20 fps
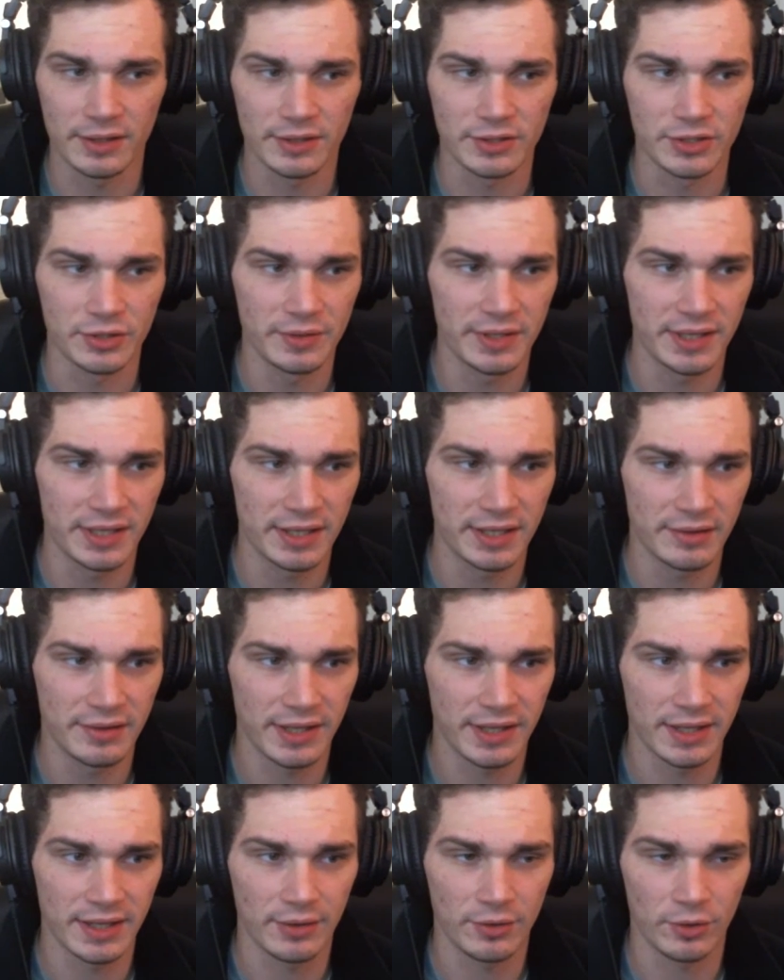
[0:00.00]
doing
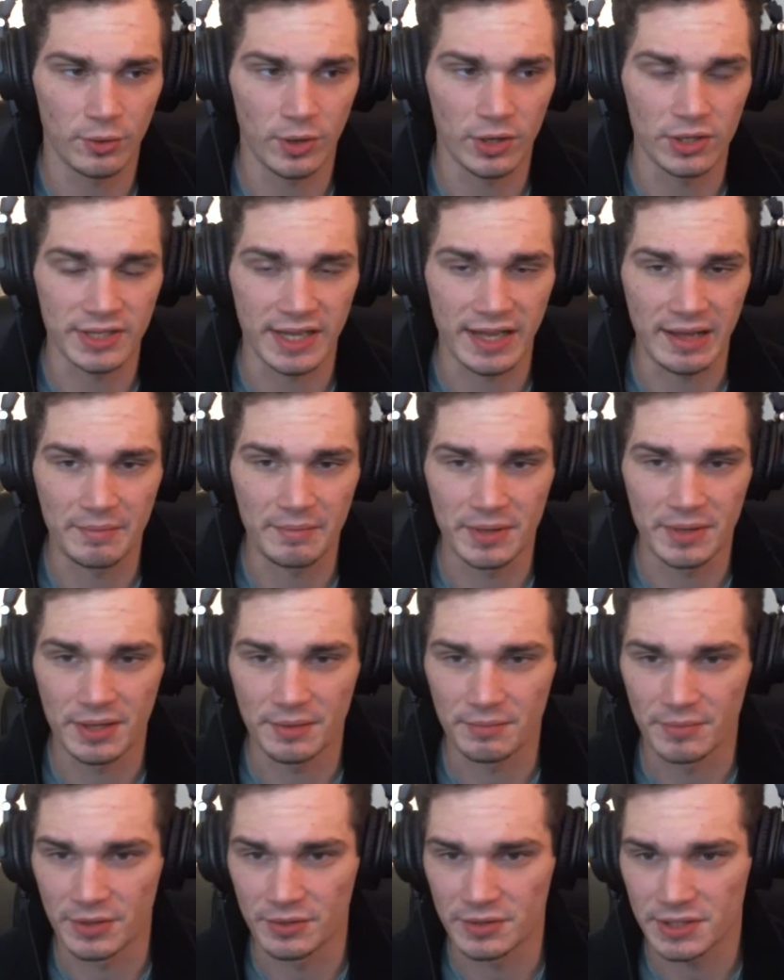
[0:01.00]
anything that requires
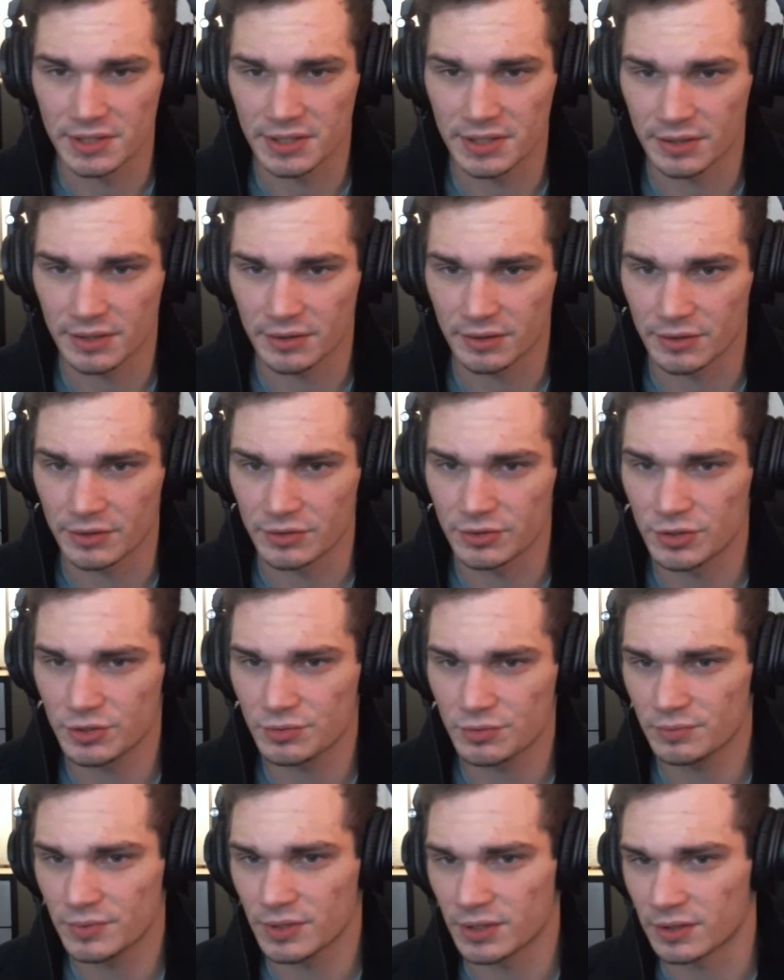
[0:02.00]
ambient music, or you
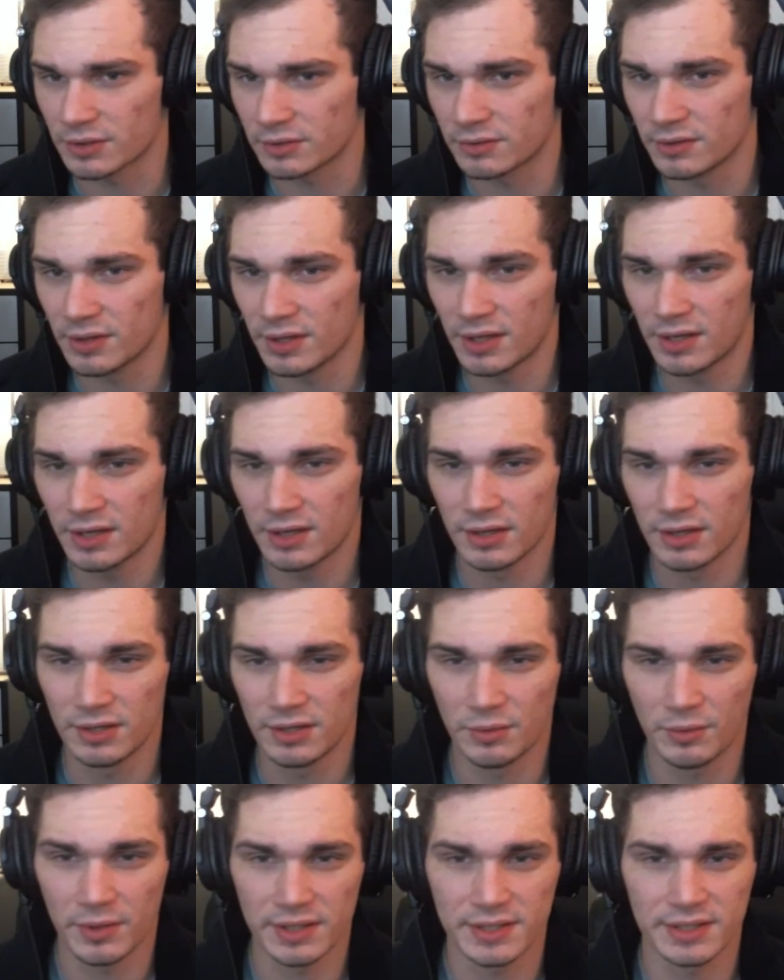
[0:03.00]
just, you
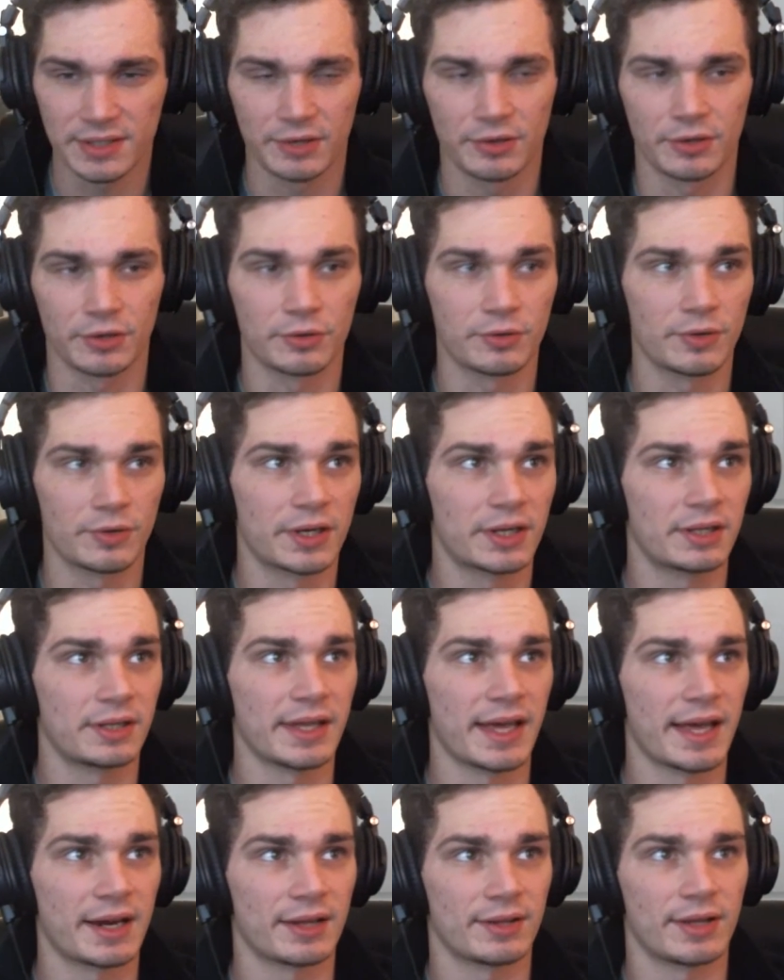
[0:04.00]
don't want to sit here and
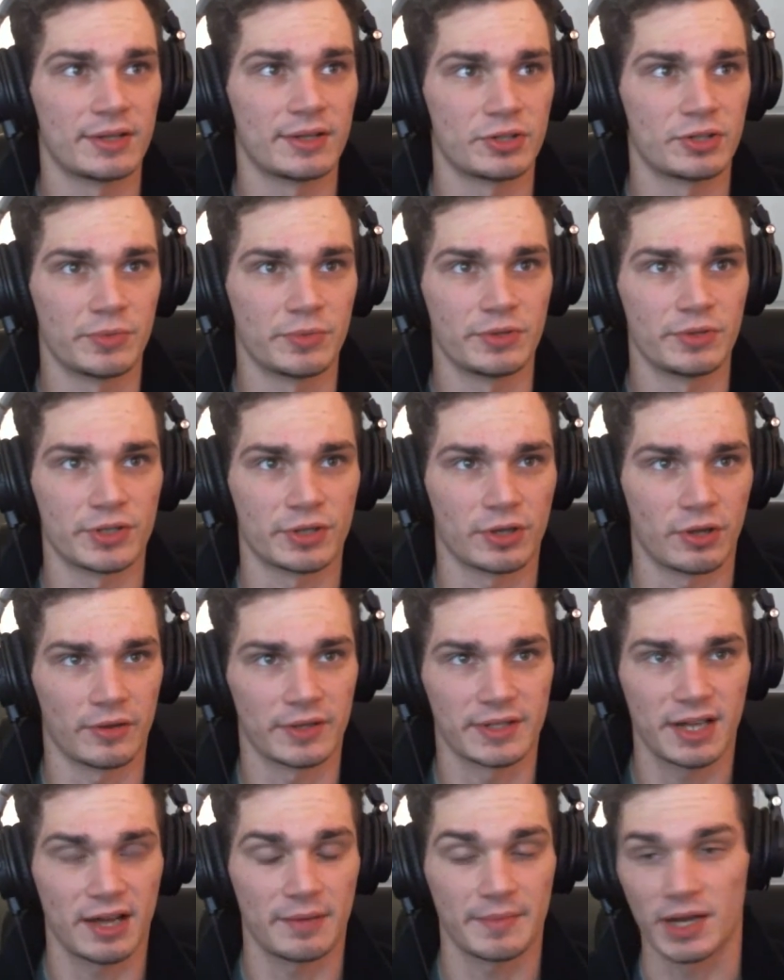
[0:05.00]
critically analyze your music all
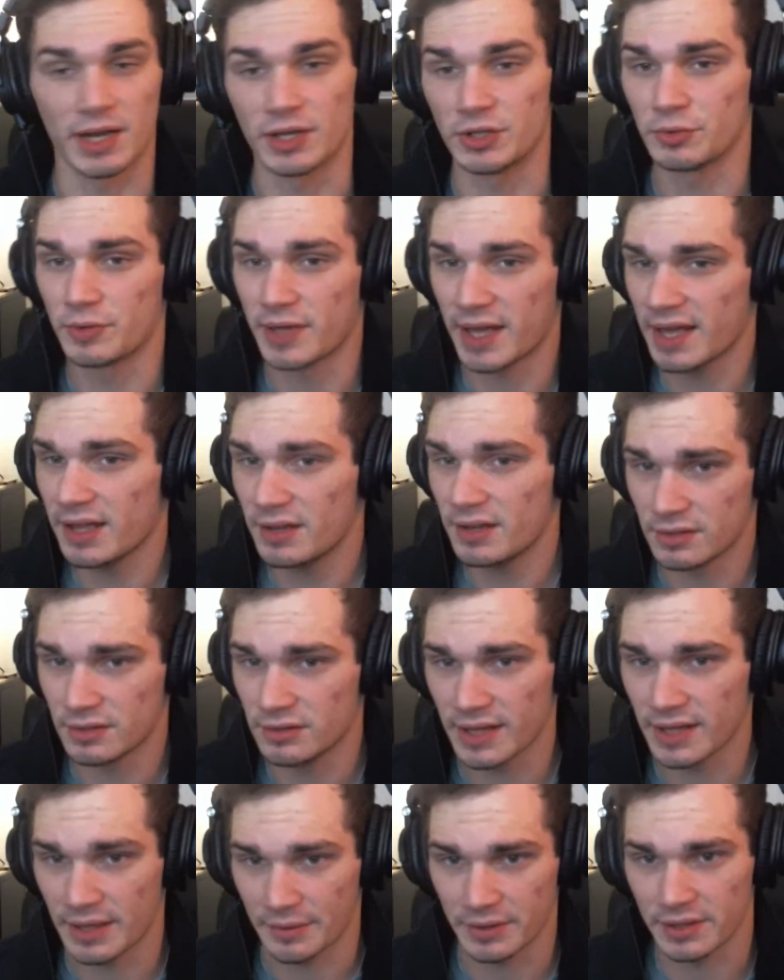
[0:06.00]
the time. Now, you can
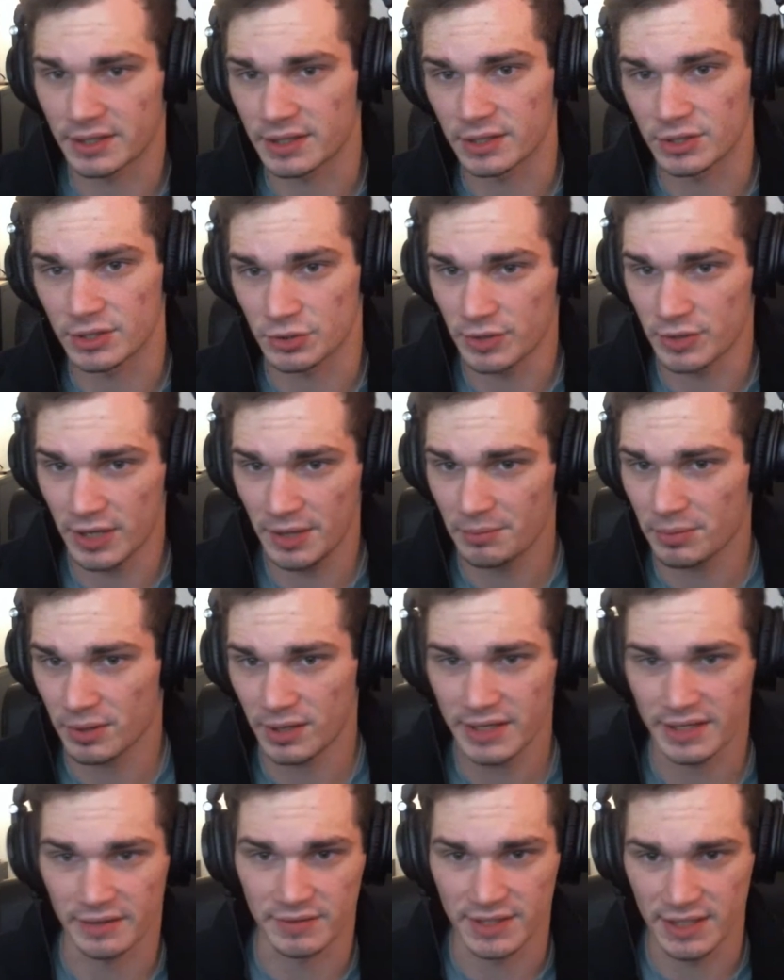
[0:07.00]
do that with these. You get
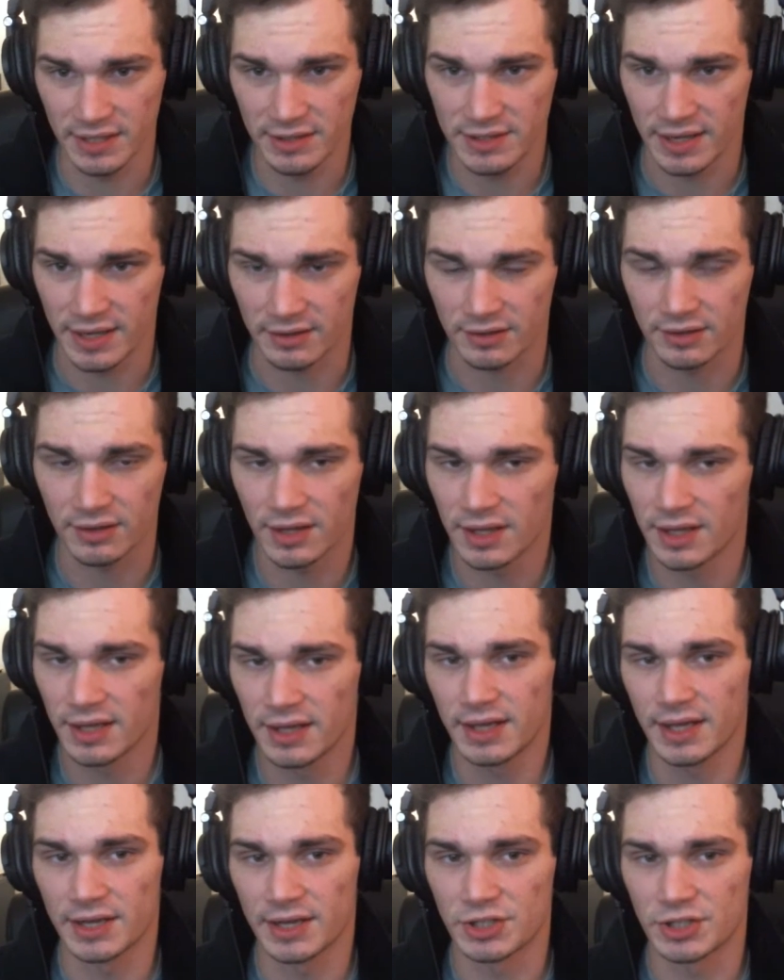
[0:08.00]
plenty of detail.
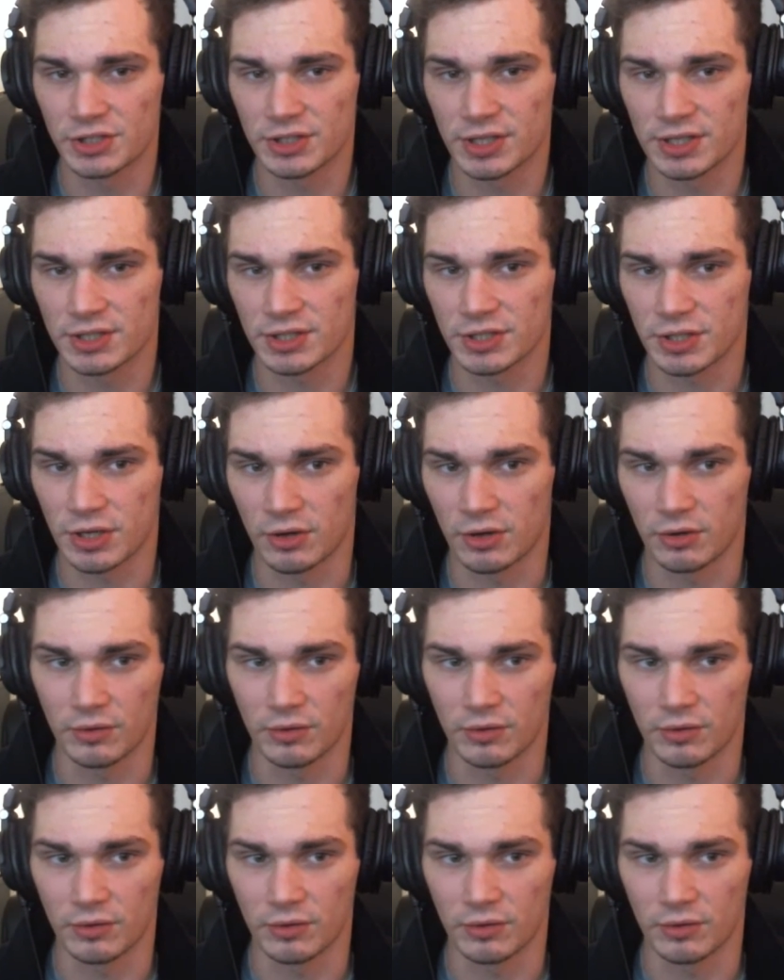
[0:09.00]
It's just,